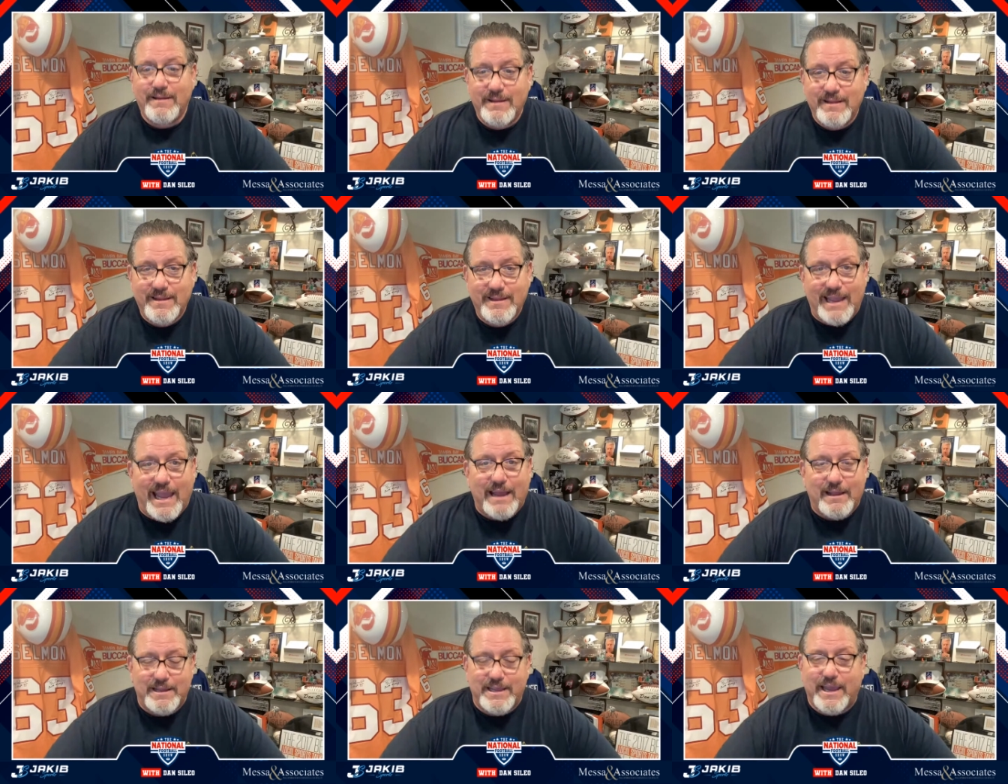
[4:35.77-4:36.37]

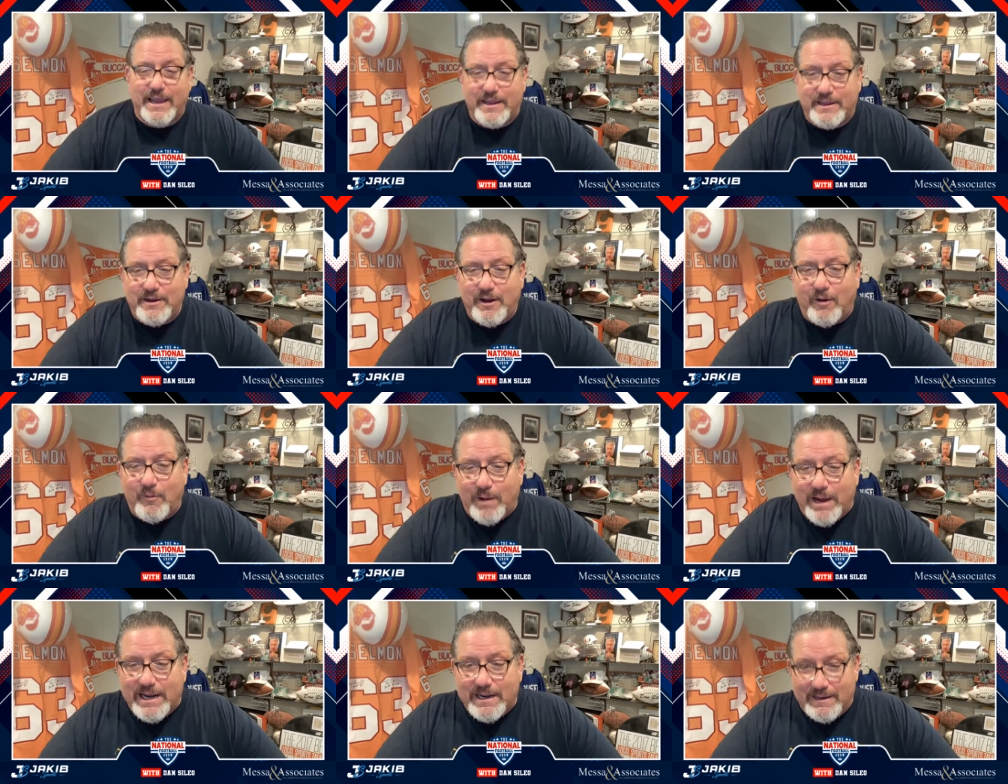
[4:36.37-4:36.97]
yeah, you, you, know
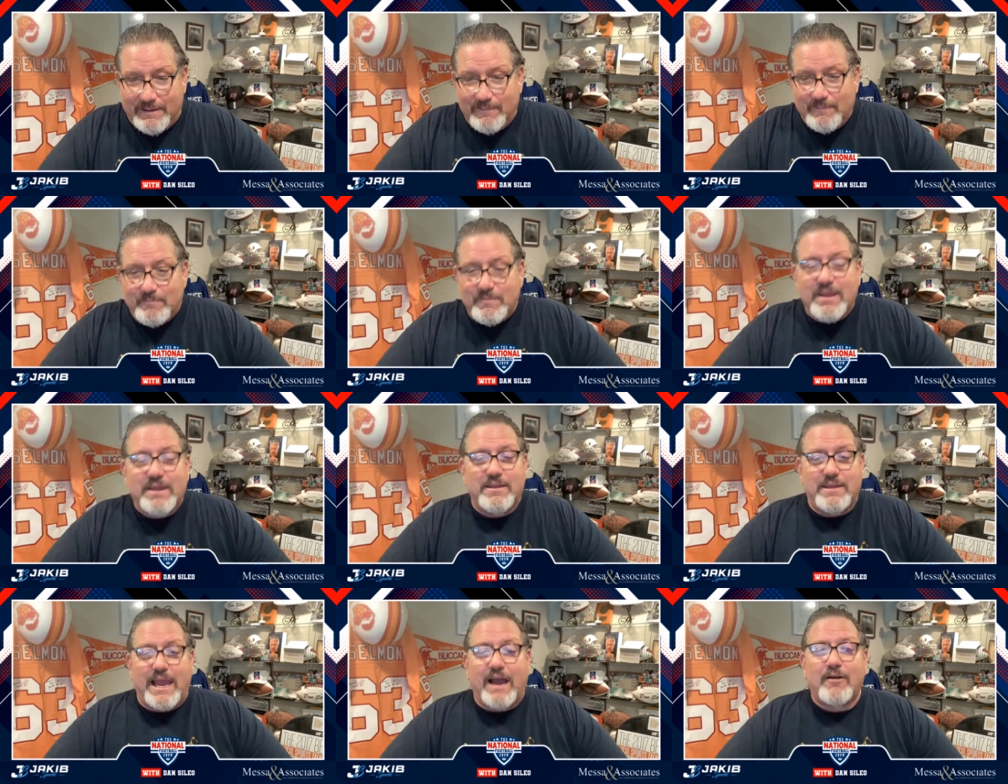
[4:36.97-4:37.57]
what?
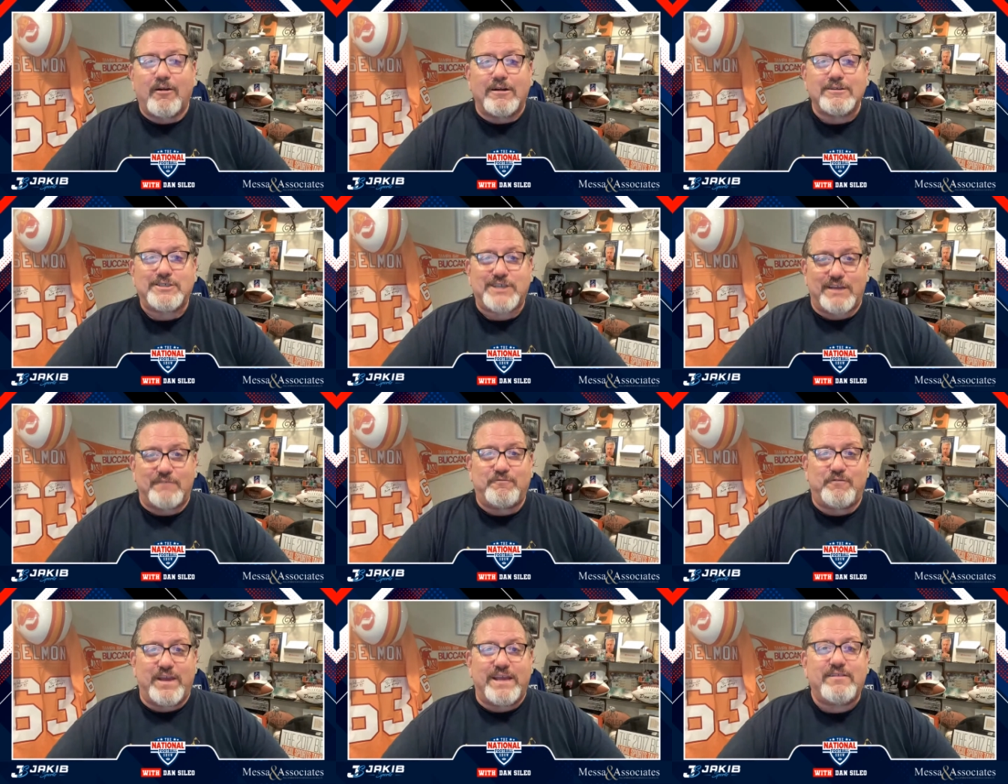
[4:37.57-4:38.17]
Yell goes, he
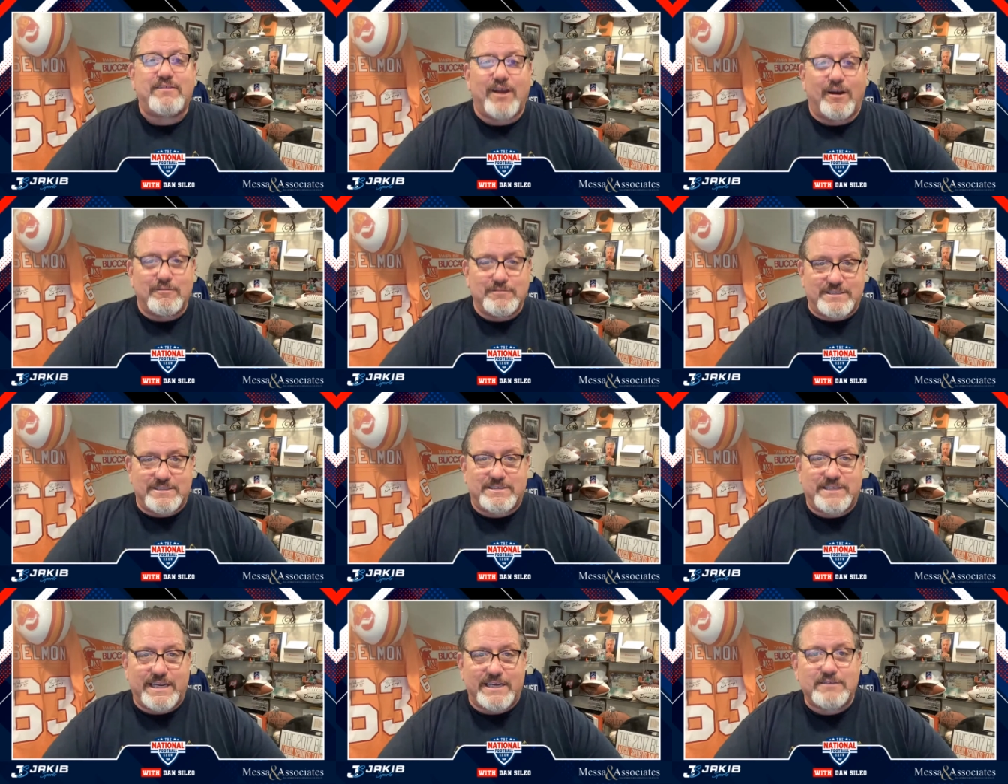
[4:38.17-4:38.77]
vetoed the
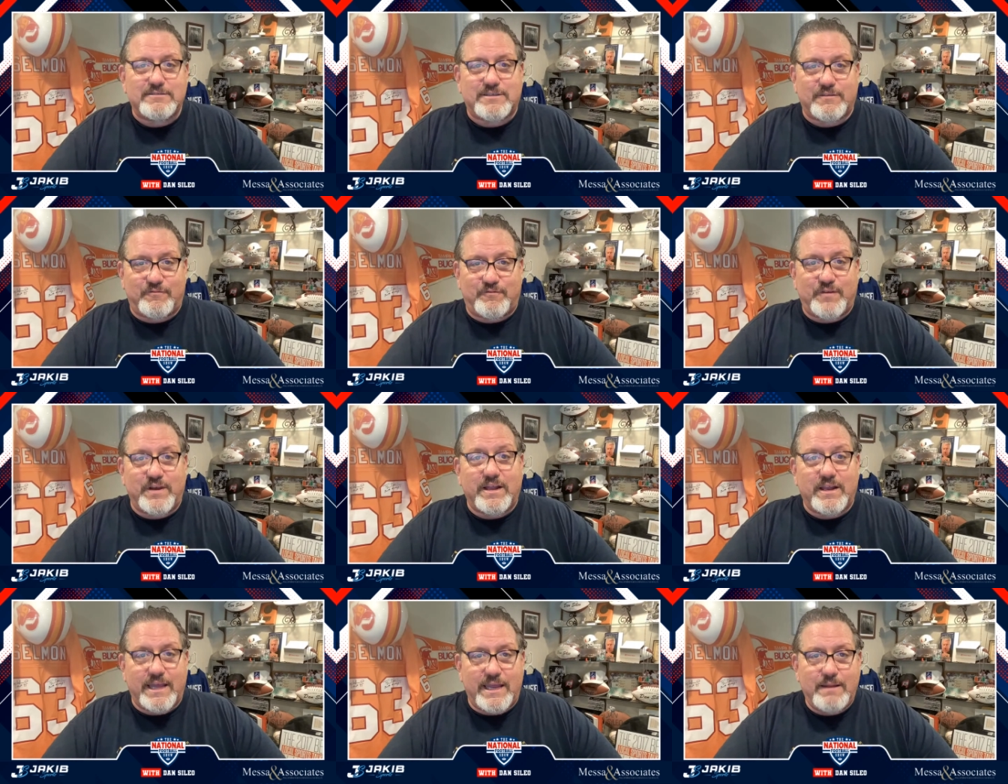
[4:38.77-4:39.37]
deal to
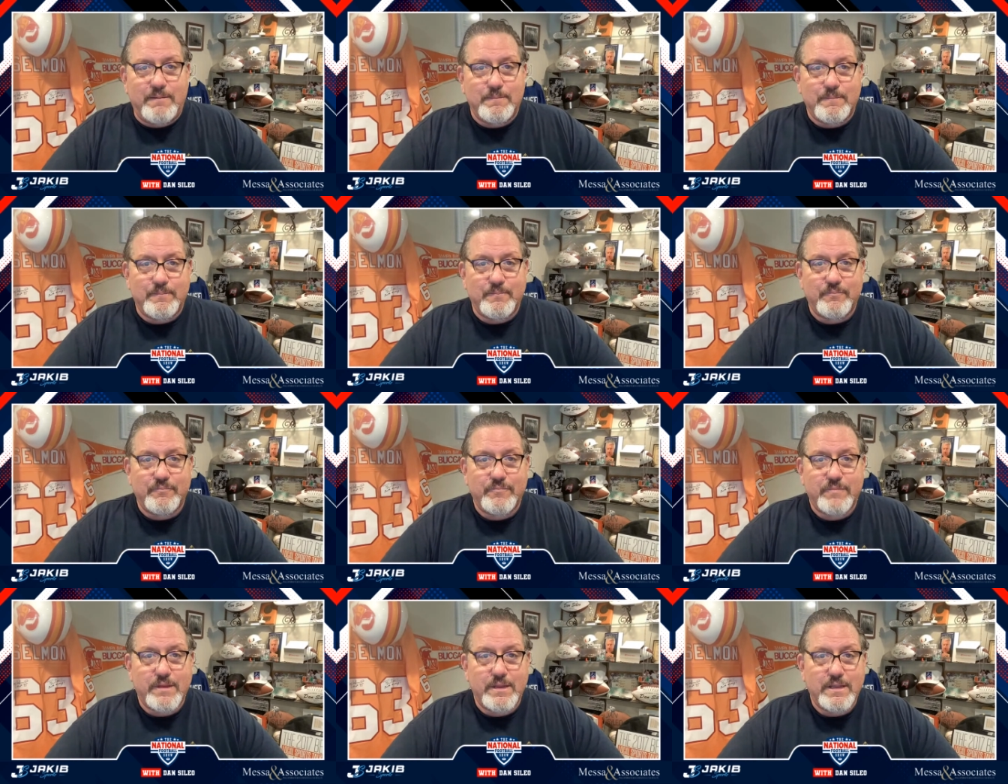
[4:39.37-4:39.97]
Philly.
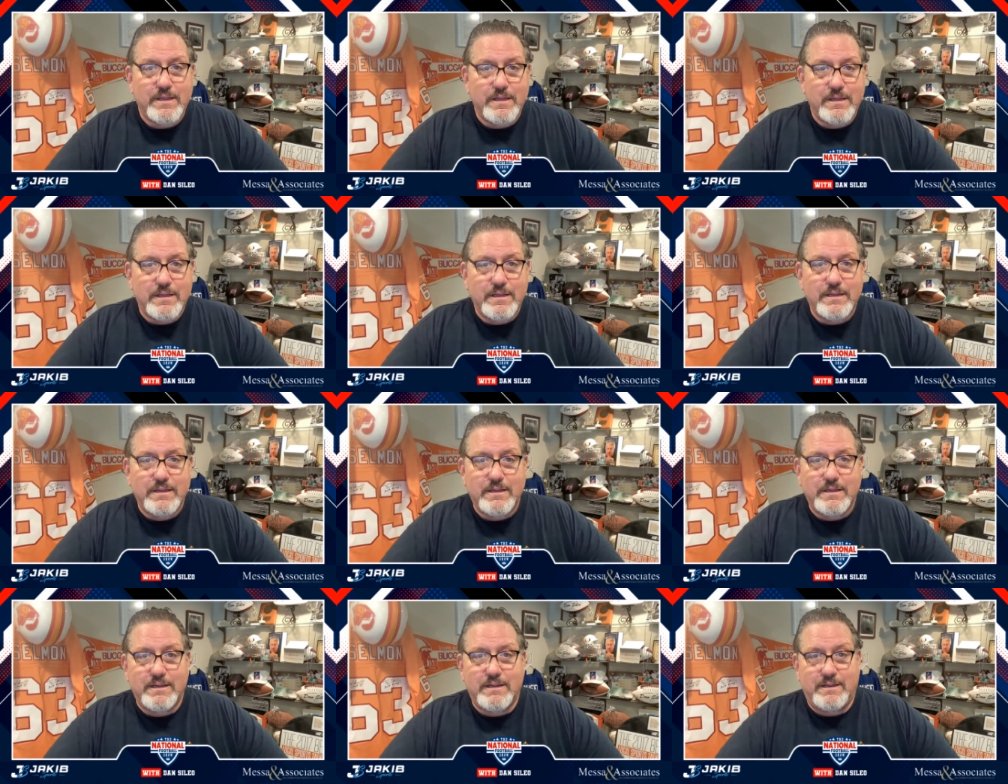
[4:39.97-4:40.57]

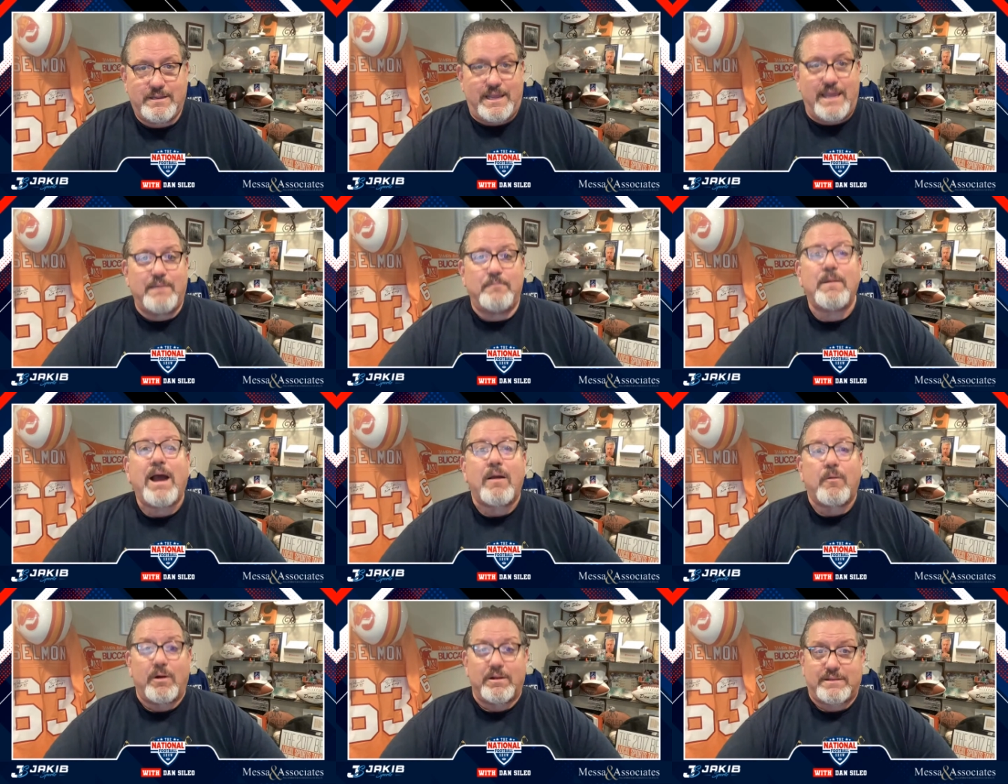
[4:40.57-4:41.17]
Yeah, he
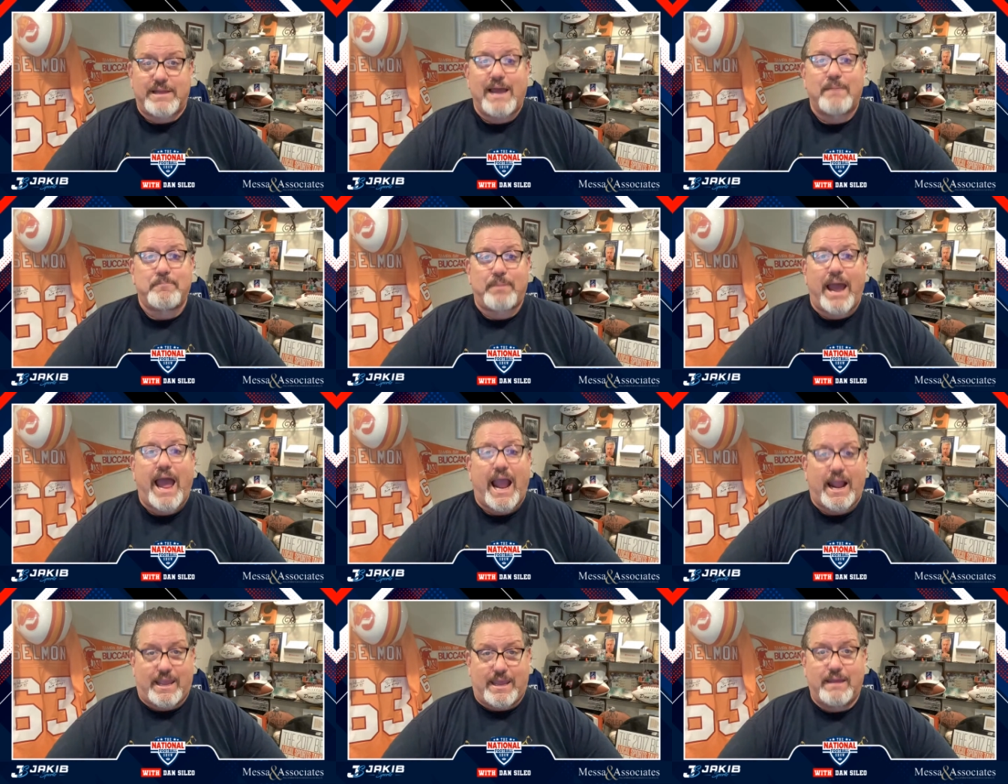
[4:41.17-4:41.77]
might want that
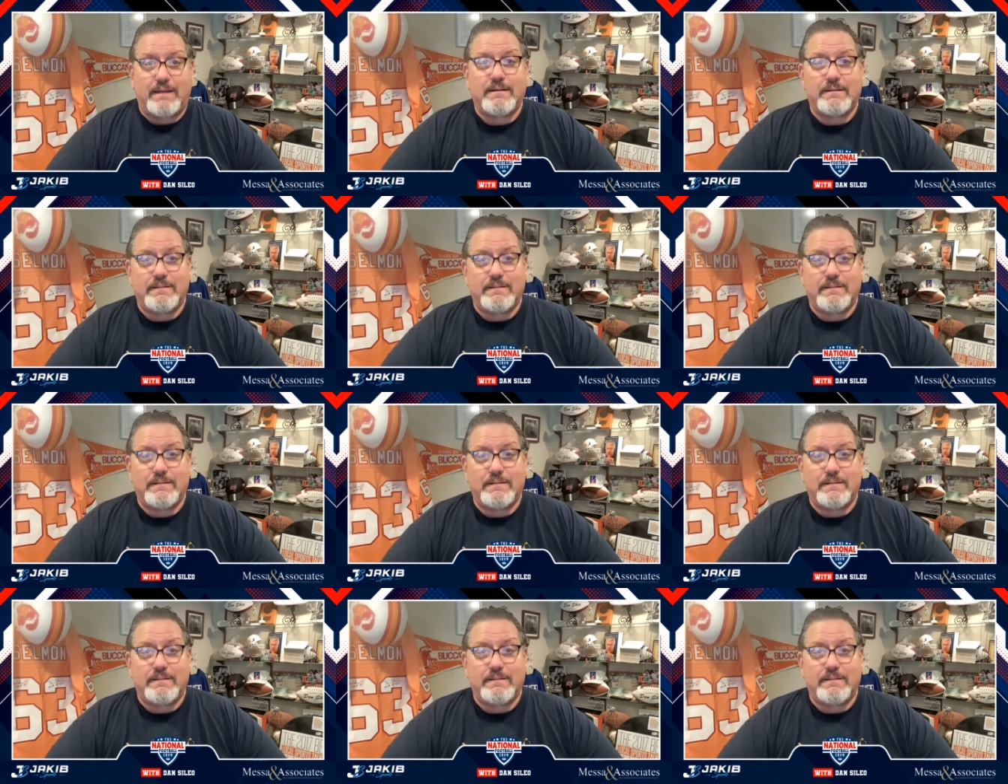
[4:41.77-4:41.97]
back,